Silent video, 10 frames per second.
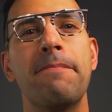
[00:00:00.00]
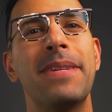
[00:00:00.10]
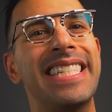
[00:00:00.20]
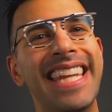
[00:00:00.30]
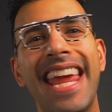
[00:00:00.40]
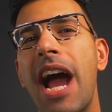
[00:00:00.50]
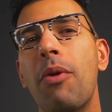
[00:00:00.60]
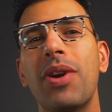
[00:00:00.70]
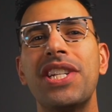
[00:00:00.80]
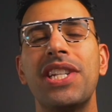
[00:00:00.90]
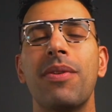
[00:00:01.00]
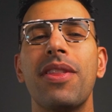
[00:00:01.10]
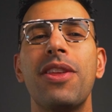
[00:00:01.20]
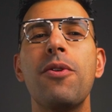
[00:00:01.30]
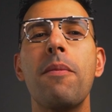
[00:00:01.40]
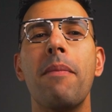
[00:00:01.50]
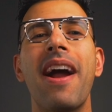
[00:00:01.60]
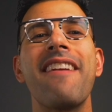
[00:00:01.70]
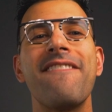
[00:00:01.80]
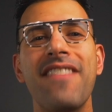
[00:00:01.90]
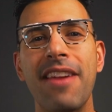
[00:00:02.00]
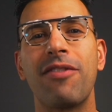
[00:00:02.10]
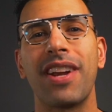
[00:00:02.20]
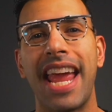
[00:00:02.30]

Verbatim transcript: But today I want to share with you my favorite